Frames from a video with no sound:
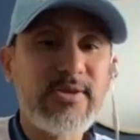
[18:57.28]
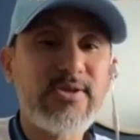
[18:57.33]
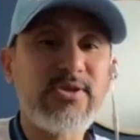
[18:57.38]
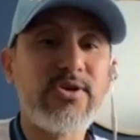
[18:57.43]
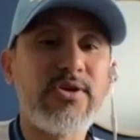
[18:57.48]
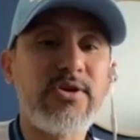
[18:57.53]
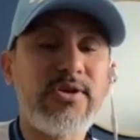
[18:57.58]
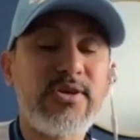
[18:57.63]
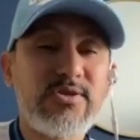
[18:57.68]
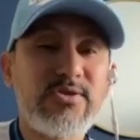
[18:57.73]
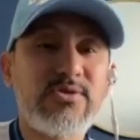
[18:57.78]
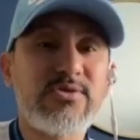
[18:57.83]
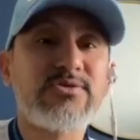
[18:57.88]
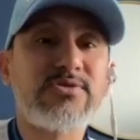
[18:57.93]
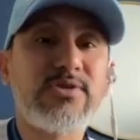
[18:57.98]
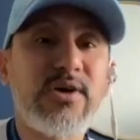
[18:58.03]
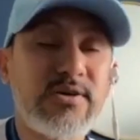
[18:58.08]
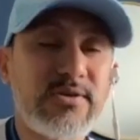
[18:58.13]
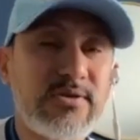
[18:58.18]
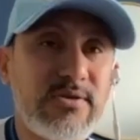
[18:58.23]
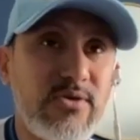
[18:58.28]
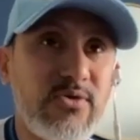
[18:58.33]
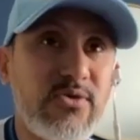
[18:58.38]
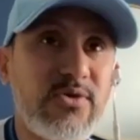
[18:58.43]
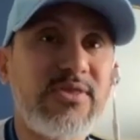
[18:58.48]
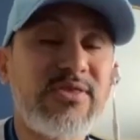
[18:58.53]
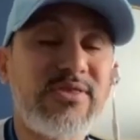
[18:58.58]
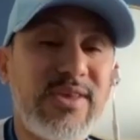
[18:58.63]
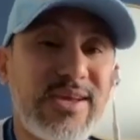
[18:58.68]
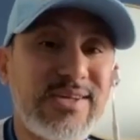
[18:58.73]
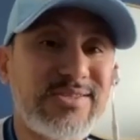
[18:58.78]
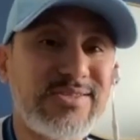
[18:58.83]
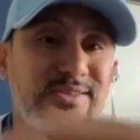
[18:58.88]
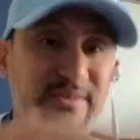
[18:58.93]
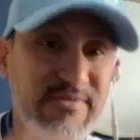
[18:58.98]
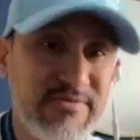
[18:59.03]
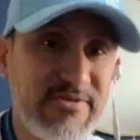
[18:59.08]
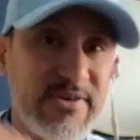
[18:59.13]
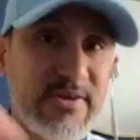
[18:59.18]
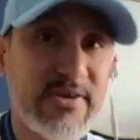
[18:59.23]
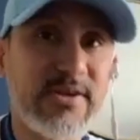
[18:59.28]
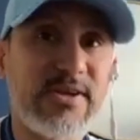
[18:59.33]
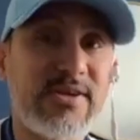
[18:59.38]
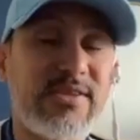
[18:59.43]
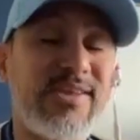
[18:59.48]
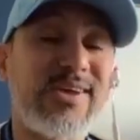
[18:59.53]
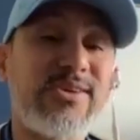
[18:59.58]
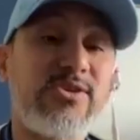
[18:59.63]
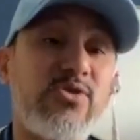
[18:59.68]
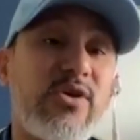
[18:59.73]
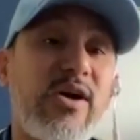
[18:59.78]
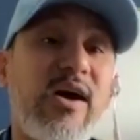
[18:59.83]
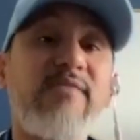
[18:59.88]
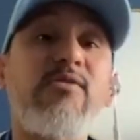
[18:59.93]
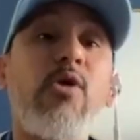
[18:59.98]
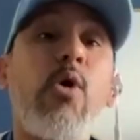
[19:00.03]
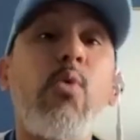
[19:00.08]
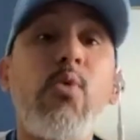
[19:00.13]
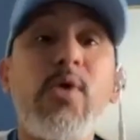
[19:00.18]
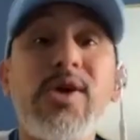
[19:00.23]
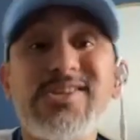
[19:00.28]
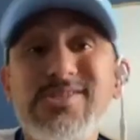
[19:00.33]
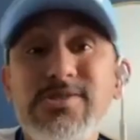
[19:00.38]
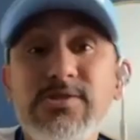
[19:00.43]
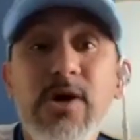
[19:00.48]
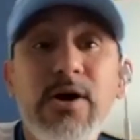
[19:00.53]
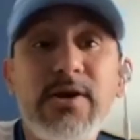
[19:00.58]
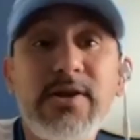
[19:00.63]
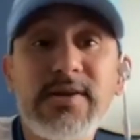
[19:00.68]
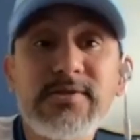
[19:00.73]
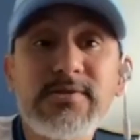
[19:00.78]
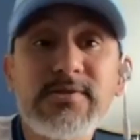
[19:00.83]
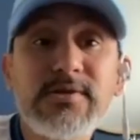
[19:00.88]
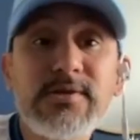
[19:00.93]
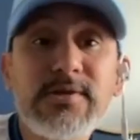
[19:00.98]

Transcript: you need to start doing things differently that you have always done it.